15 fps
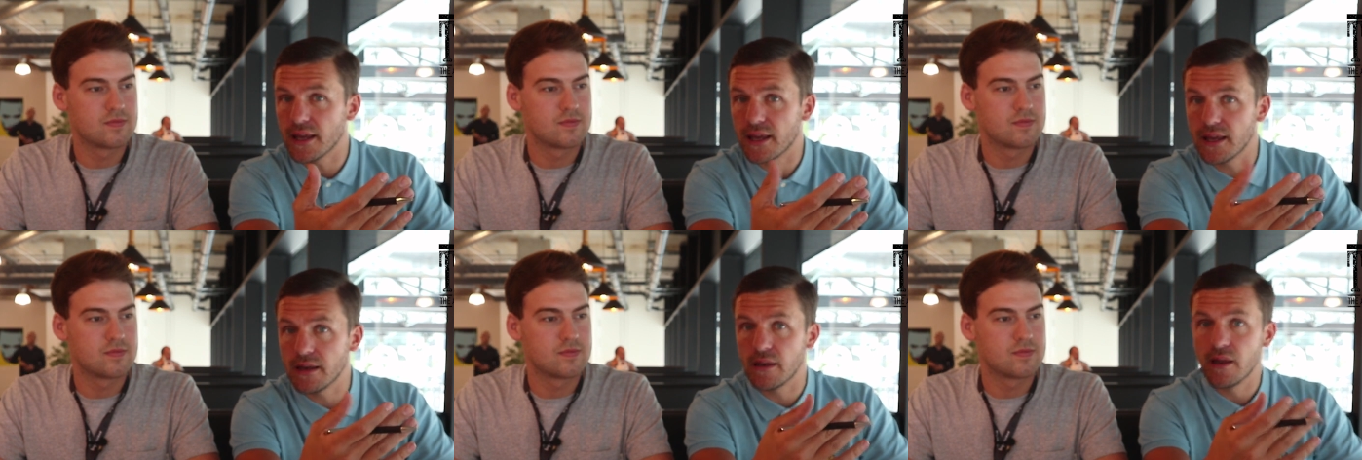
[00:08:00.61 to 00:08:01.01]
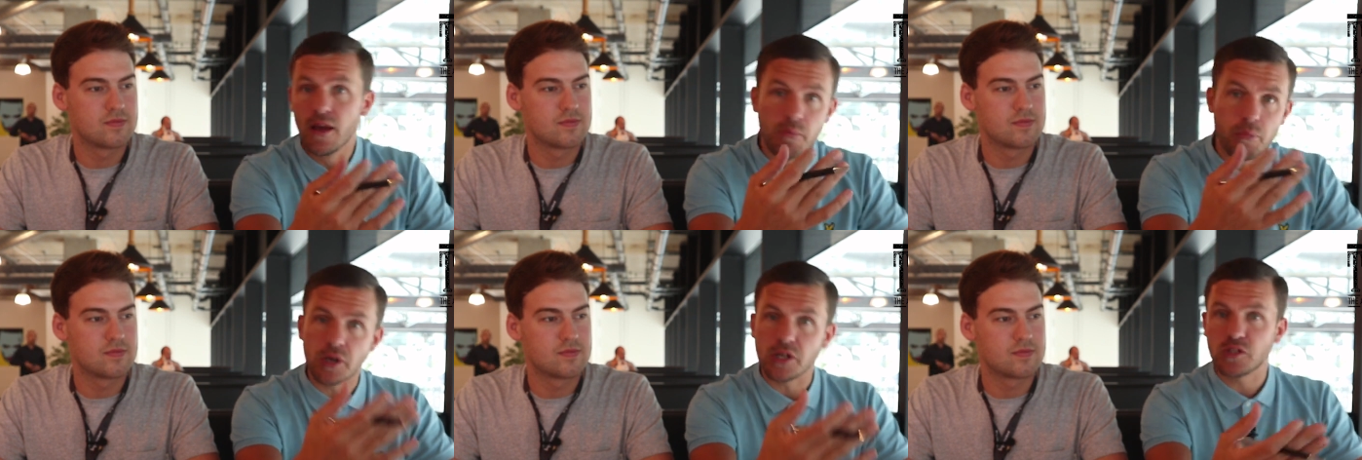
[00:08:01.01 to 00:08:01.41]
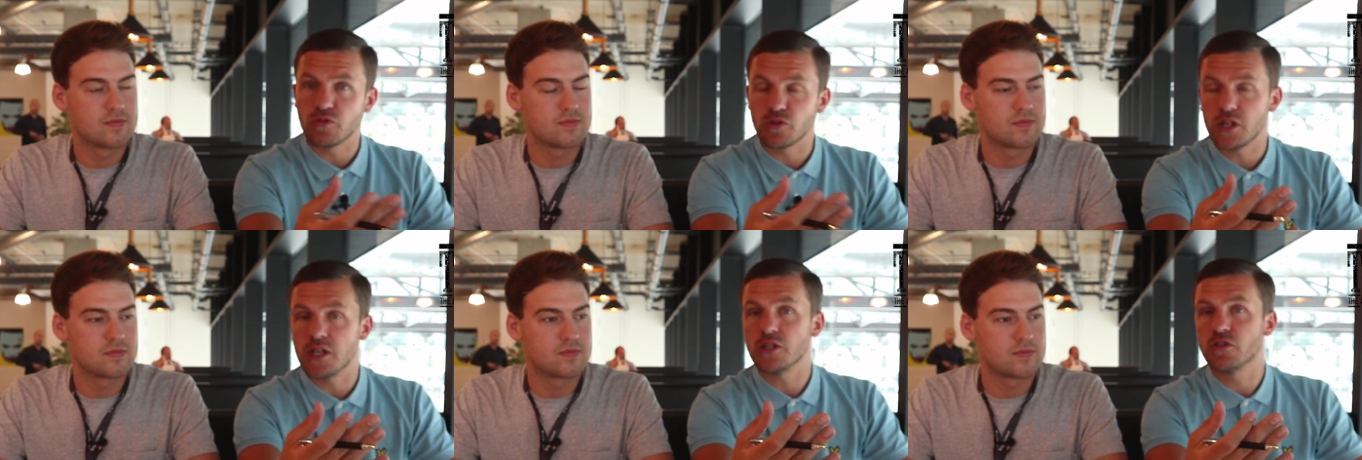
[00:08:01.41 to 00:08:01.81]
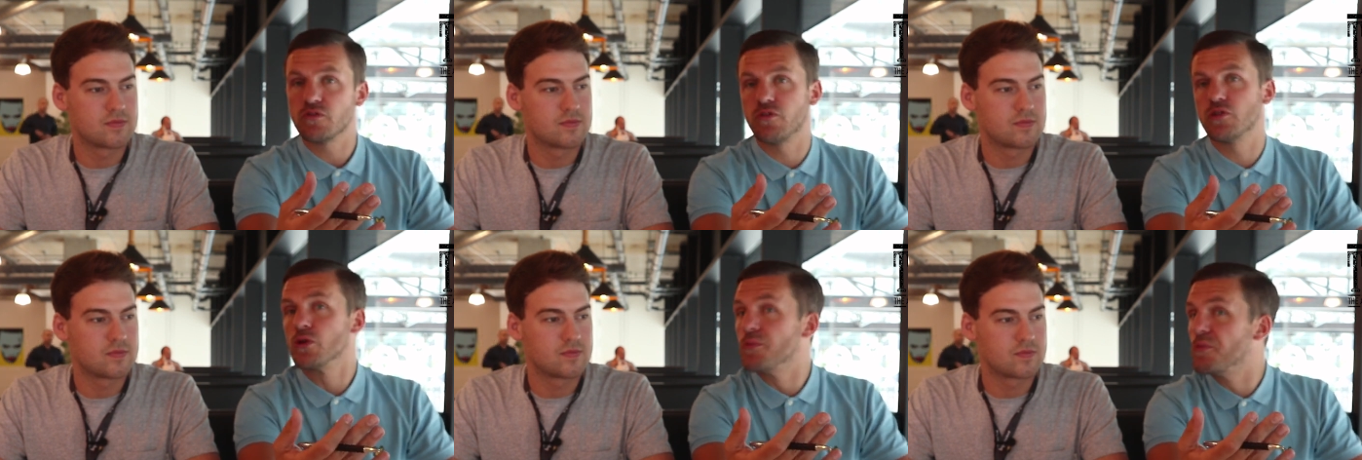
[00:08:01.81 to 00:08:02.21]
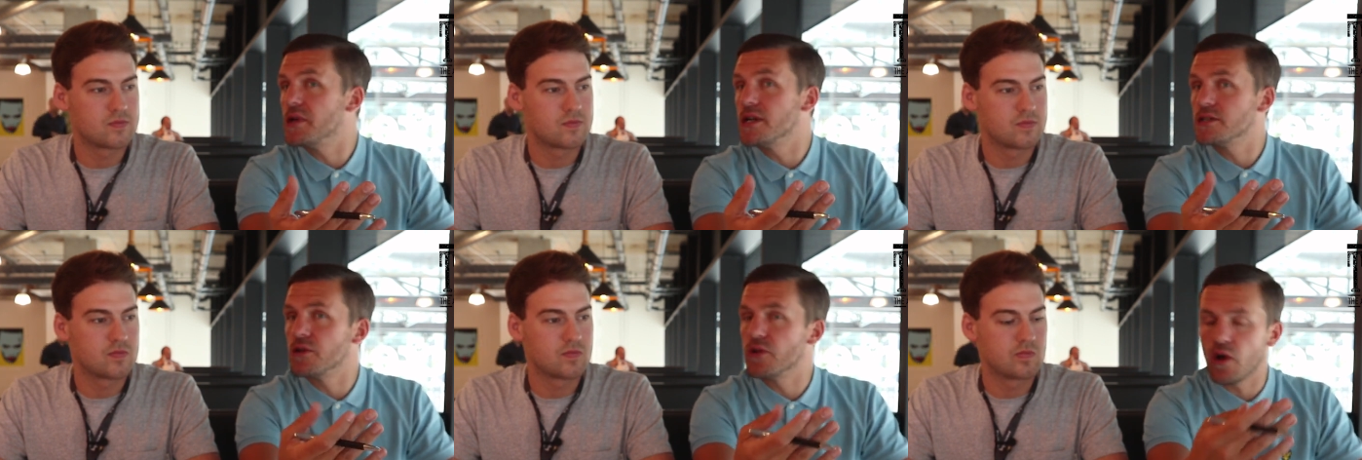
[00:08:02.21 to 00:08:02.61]
Speaker 1: thinking, but he's for some
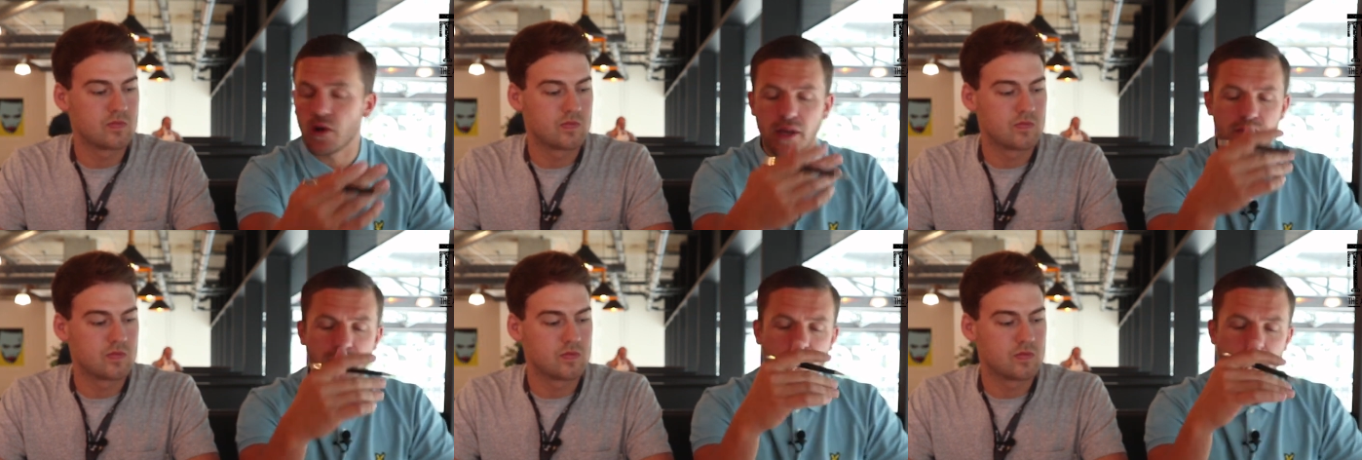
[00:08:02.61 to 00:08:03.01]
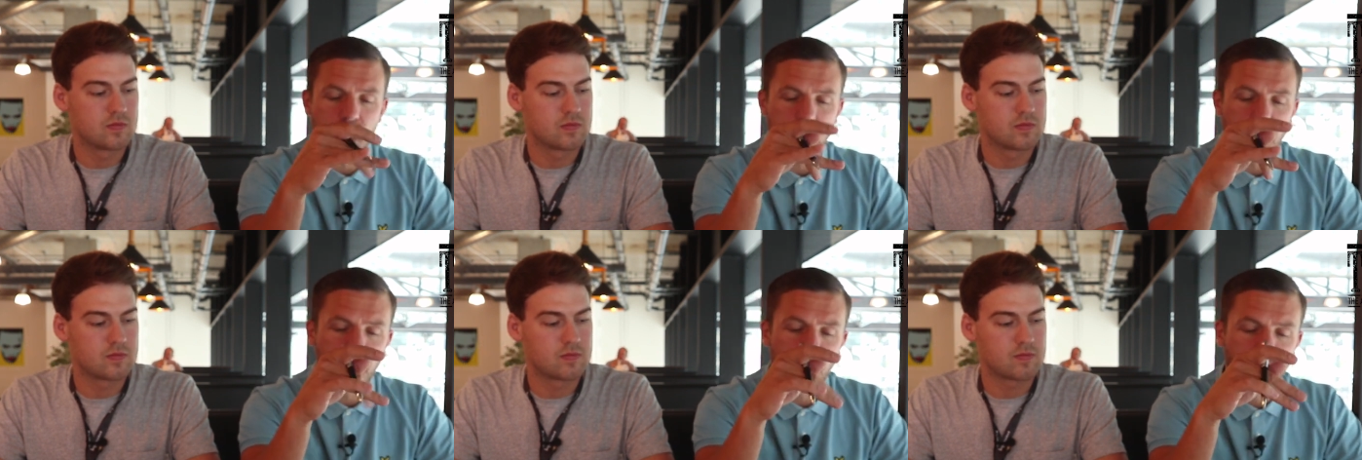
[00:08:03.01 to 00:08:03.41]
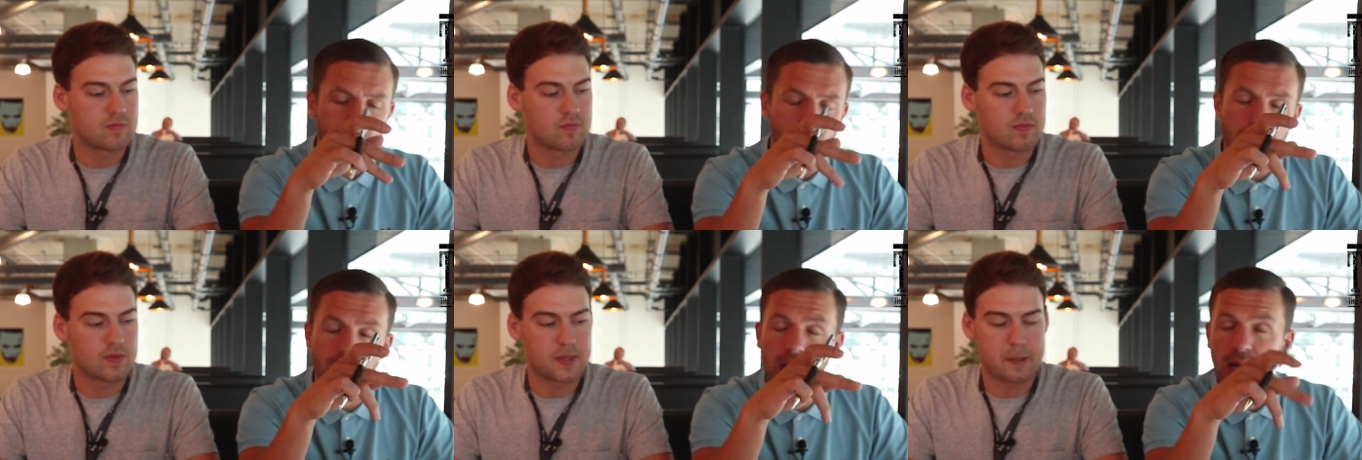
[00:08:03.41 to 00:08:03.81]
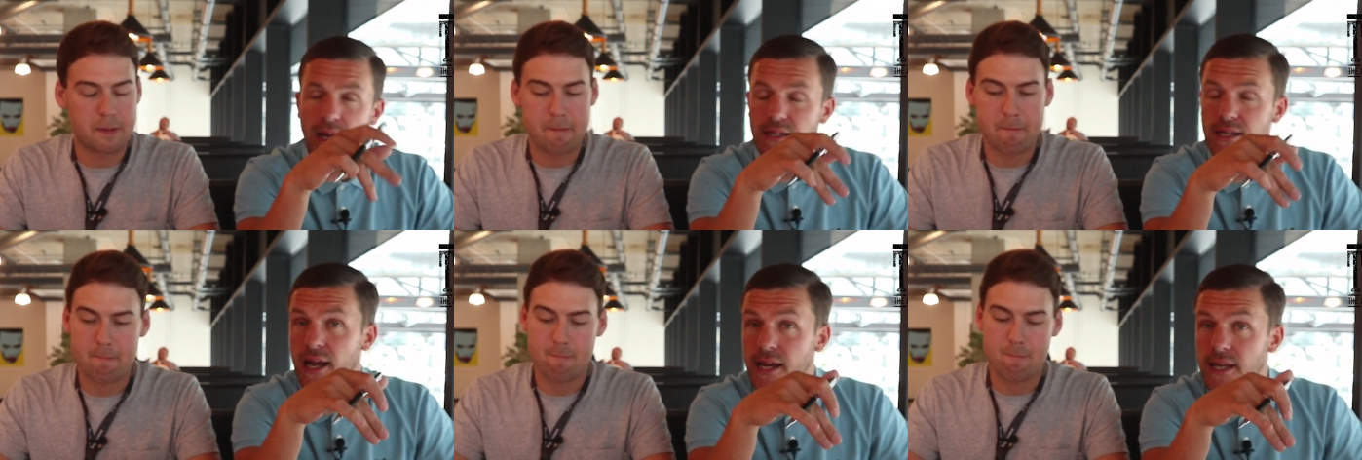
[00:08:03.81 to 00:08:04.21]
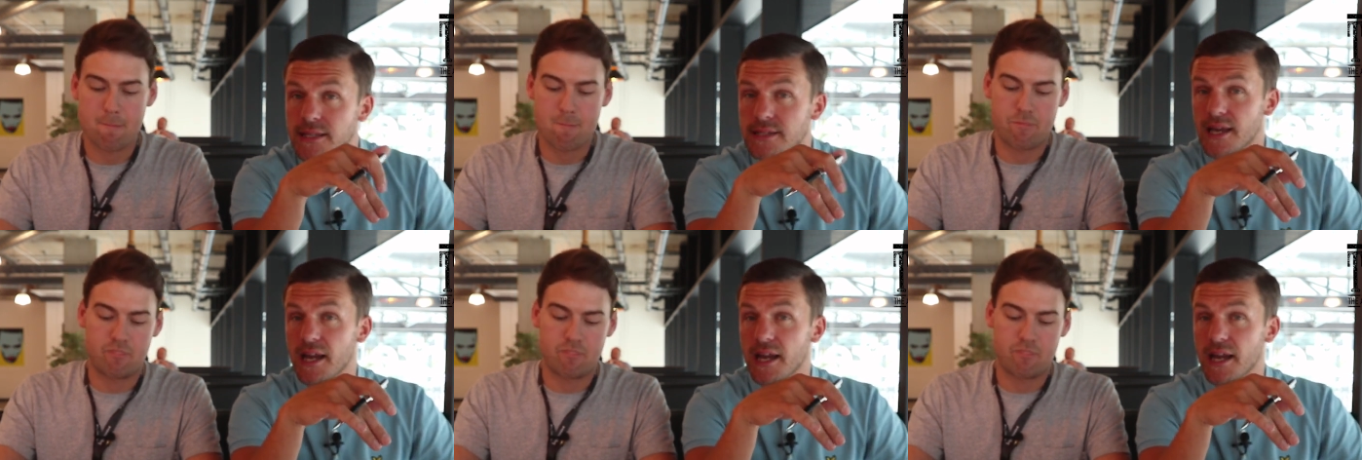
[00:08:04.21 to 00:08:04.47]
reason not given credit for it.